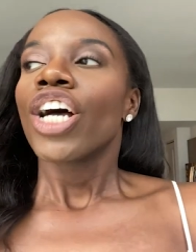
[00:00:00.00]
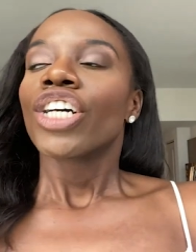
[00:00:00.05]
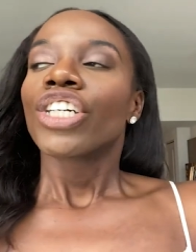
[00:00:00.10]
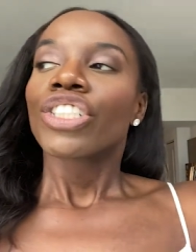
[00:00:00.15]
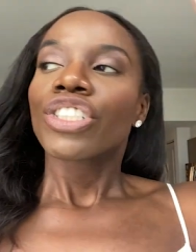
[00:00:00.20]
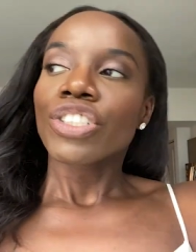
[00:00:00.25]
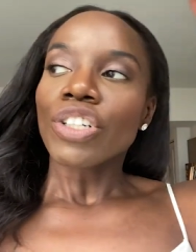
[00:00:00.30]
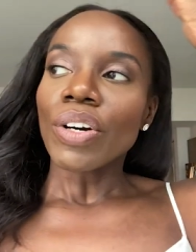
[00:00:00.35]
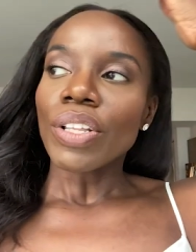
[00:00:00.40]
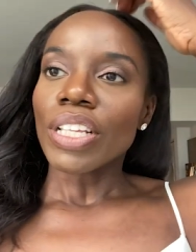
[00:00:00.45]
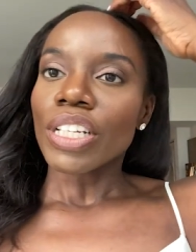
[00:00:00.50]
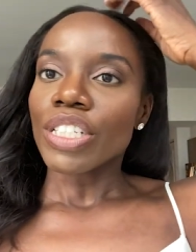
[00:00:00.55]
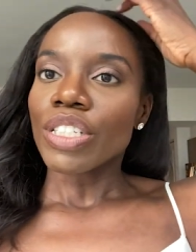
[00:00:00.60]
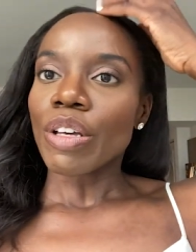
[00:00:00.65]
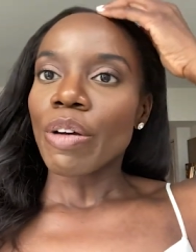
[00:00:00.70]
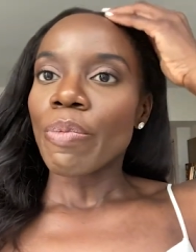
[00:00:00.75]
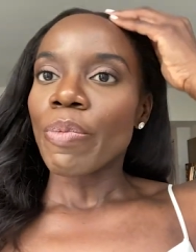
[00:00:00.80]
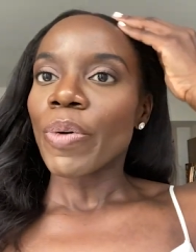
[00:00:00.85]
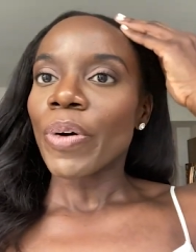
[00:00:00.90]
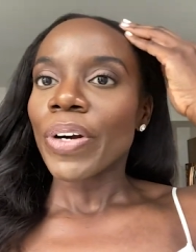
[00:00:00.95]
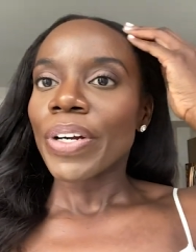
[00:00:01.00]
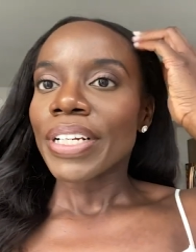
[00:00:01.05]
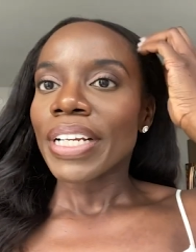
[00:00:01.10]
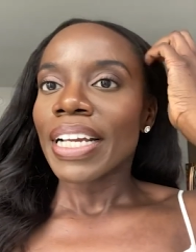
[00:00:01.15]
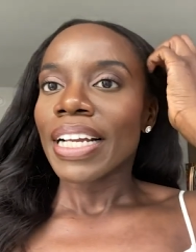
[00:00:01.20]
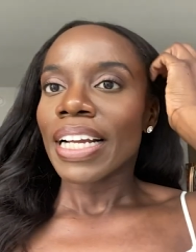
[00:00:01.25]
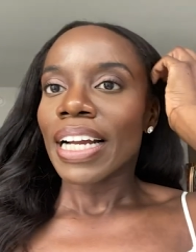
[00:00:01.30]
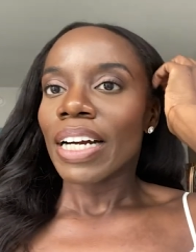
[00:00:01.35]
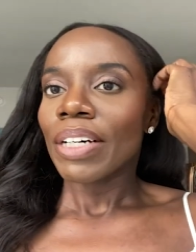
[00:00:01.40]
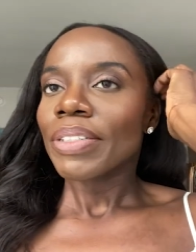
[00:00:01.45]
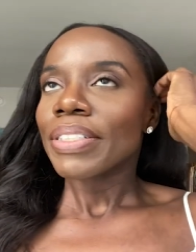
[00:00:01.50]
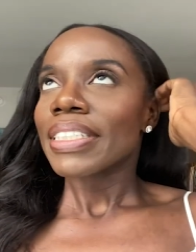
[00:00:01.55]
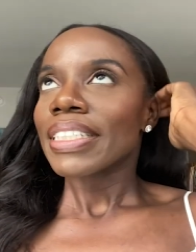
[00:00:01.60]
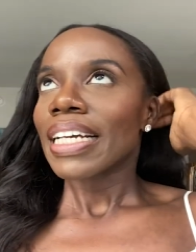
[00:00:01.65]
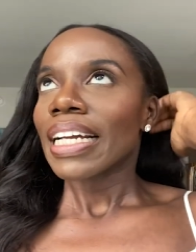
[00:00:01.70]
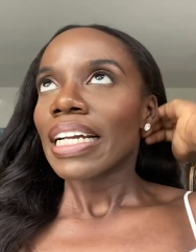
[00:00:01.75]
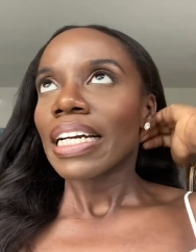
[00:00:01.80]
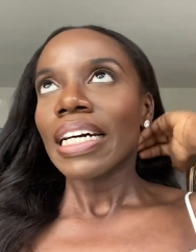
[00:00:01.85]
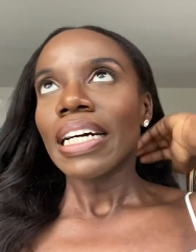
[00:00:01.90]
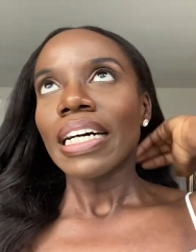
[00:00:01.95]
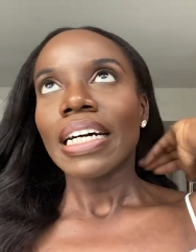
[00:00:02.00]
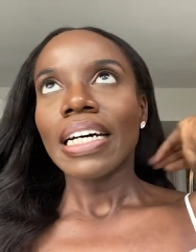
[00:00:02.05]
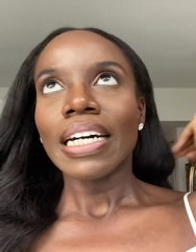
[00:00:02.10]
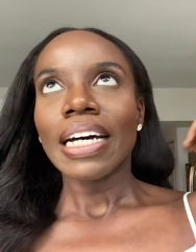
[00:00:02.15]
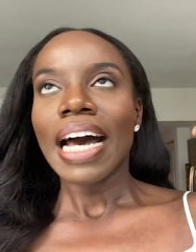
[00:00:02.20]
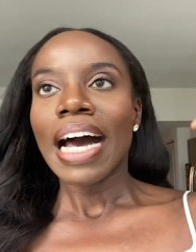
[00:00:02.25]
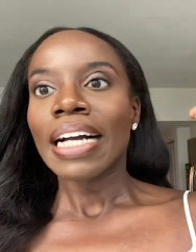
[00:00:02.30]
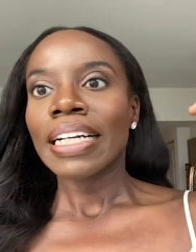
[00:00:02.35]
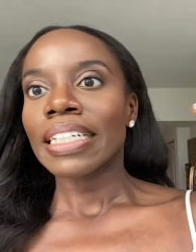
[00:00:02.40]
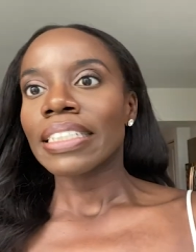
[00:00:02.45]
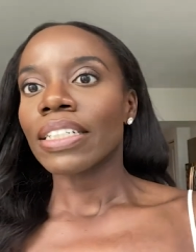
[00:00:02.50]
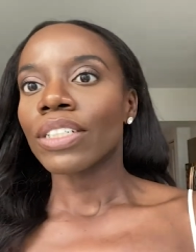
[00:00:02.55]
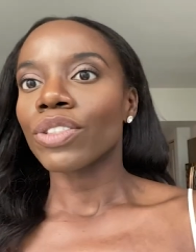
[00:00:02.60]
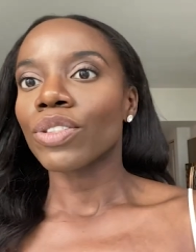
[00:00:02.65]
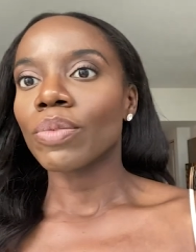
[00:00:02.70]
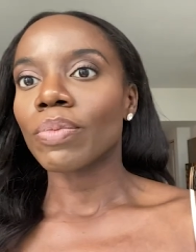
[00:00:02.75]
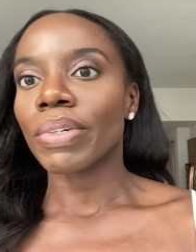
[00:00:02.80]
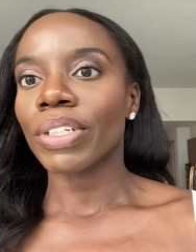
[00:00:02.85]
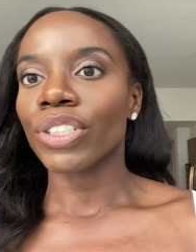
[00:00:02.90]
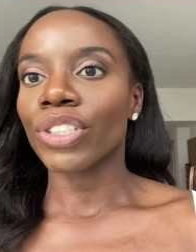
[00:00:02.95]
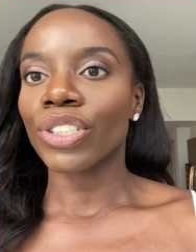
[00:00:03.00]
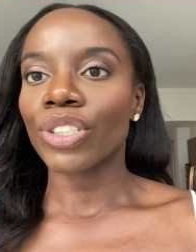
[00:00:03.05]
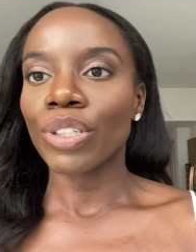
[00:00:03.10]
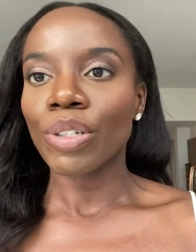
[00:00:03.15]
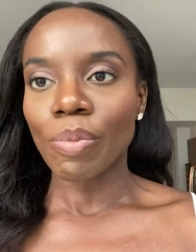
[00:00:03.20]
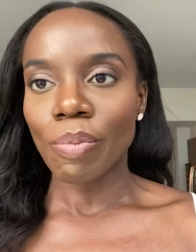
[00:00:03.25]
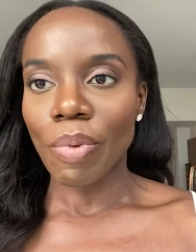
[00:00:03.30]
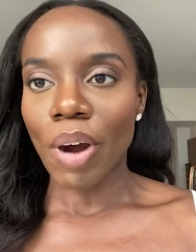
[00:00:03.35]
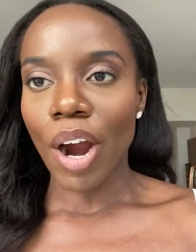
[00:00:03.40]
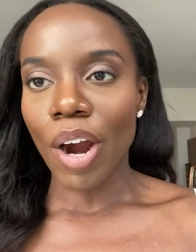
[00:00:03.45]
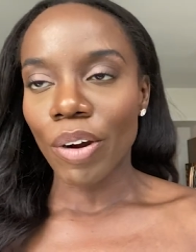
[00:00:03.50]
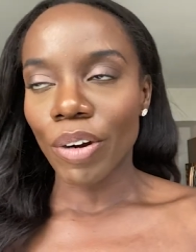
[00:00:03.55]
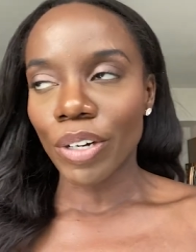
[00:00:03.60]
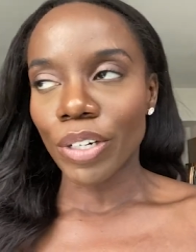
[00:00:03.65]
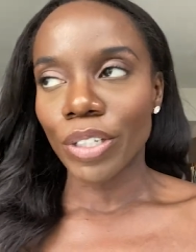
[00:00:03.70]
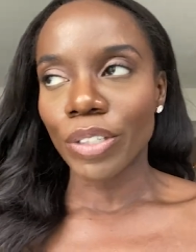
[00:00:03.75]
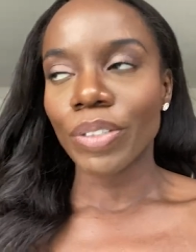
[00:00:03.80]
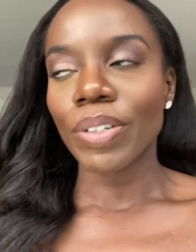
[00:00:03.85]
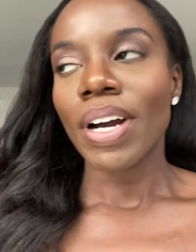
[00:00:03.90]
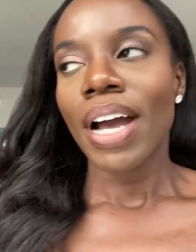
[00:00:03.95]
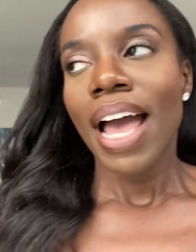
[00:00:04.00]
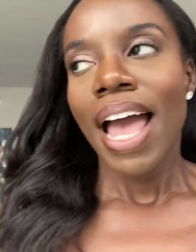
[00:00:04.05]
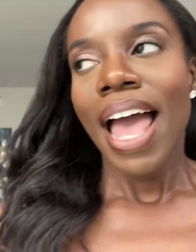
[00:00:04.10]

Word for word: So this morning I was like, uh, I guess I'll do brunch tomorrow.